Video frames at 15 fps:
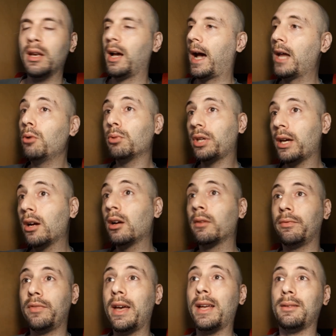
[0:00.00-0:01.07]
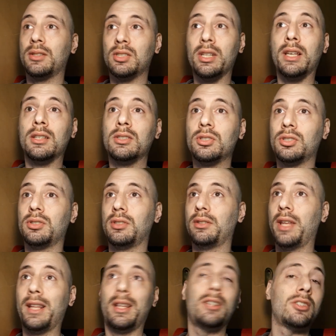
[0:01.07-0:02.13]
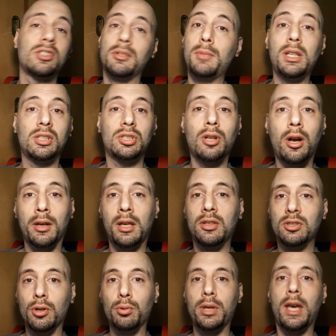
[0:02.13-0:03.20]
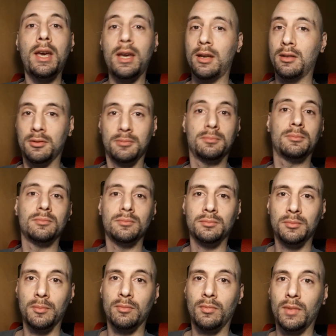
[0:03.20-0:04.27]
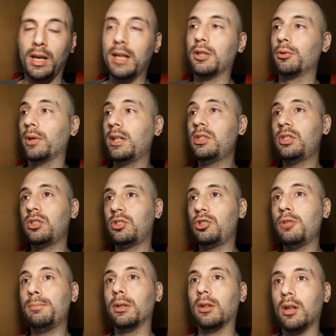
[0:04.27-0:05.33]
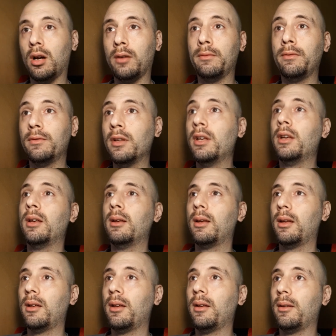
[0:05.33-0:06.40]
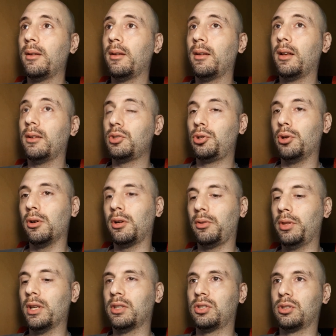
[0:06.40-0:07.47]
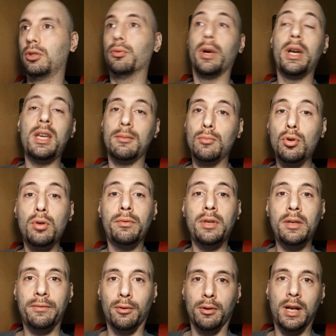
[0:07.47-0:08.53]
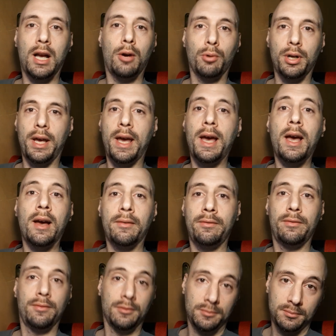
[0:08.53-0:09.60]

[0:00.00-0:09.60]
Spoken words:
I don't care if that says that doesn't mean stalking is okay. And Crazy Stupid Love took this great movie for an hour and a half